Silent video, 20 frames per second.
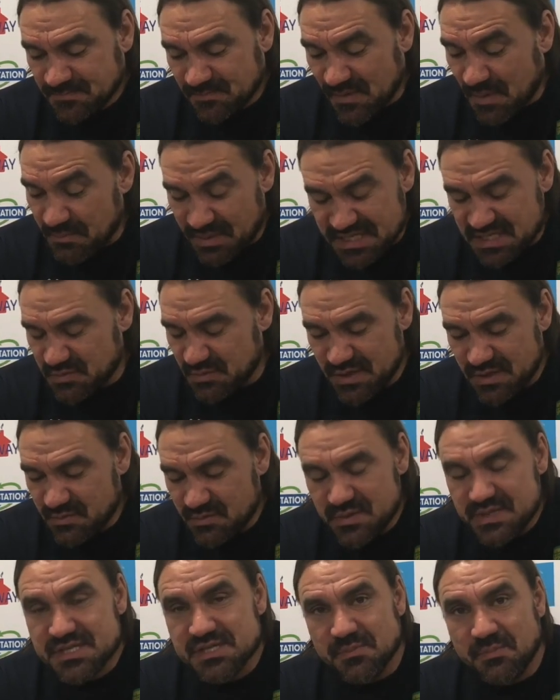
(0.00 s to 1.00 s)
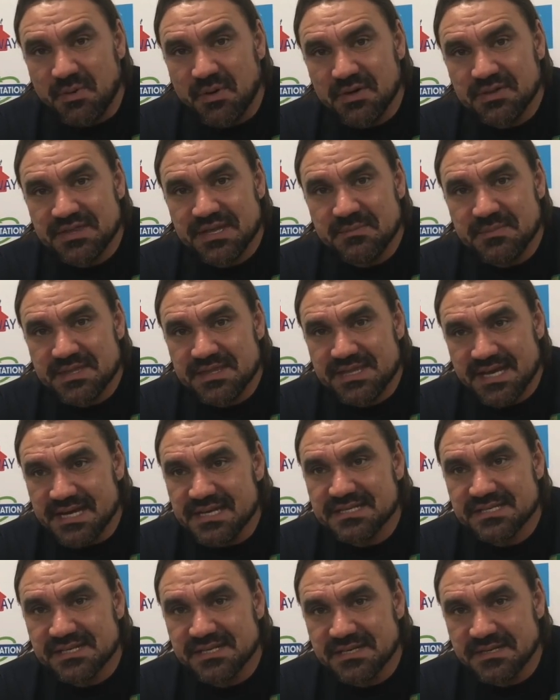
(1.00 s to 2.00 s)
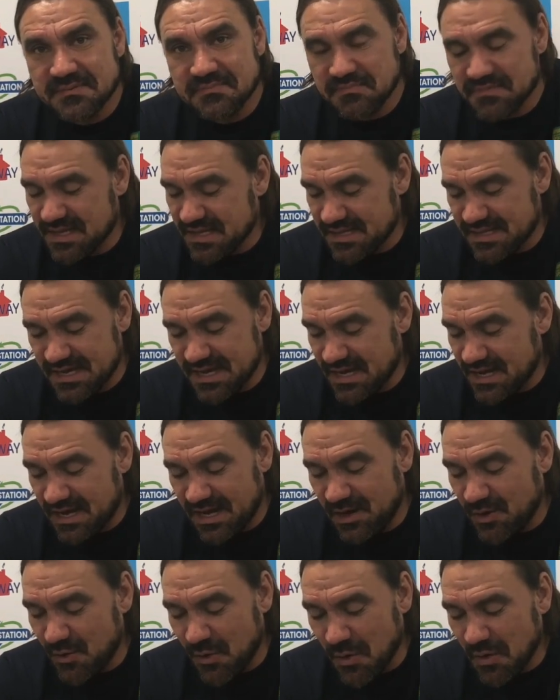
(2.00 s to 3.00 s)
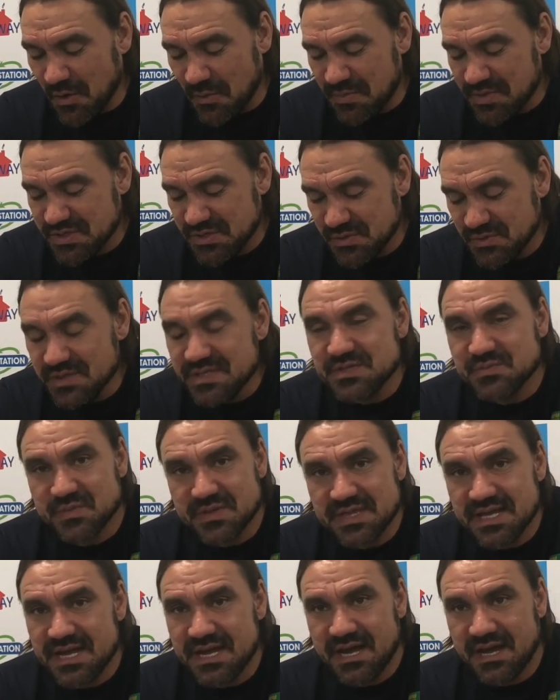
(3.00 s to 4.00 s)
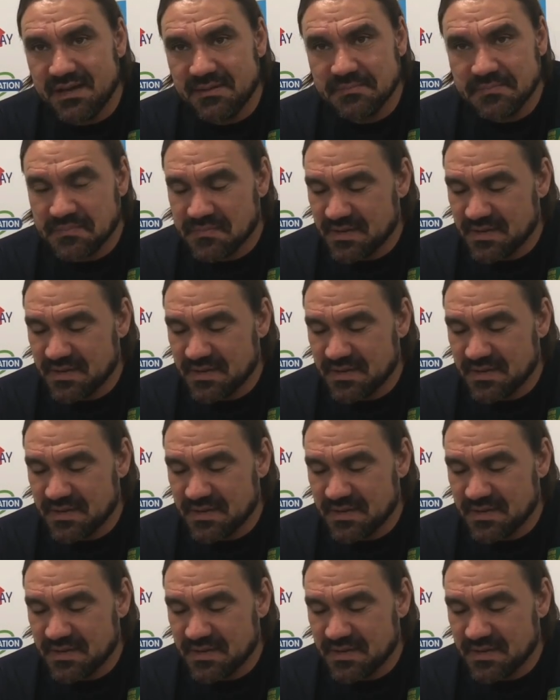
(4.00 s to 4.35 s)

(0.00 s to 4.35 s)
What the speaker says: but we support them, and there are all opportunities when they are